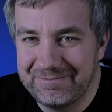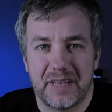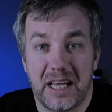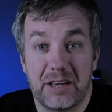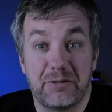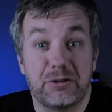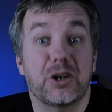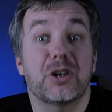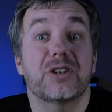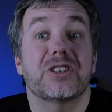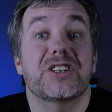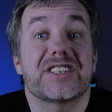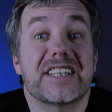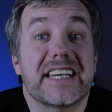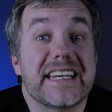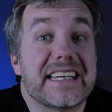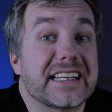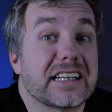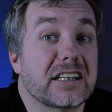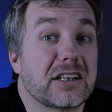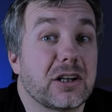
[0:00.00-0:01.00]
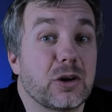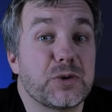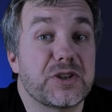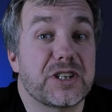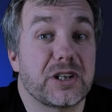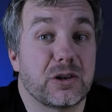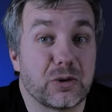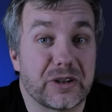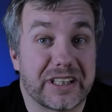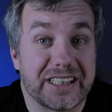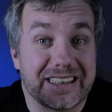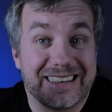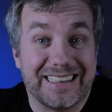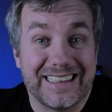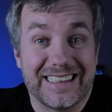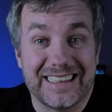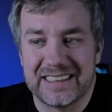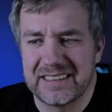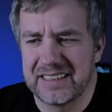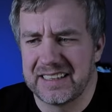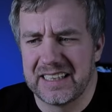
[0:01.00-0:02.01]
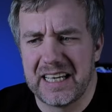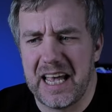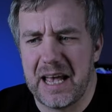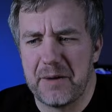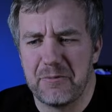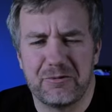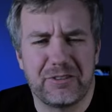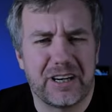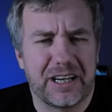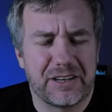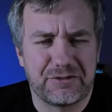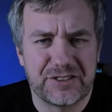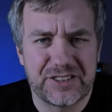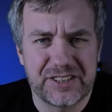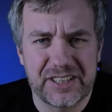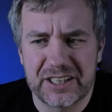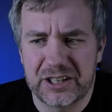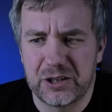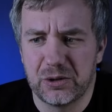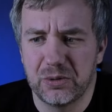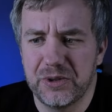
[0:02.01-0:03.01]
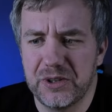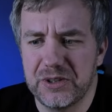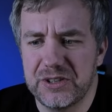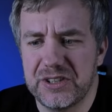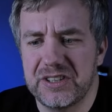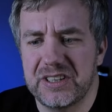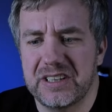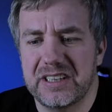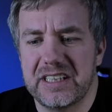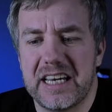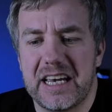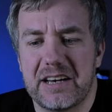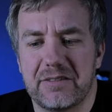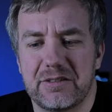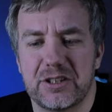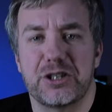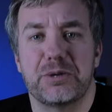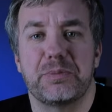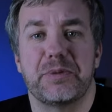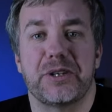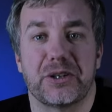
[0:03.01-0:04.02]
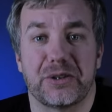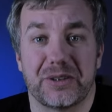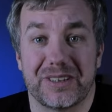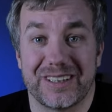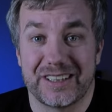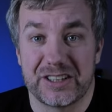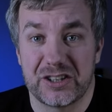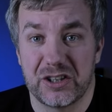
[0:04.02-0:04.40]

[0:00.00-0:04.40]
If you're going to take a closer look at these, the M5Stick, you'll notice that they have a GPIO at the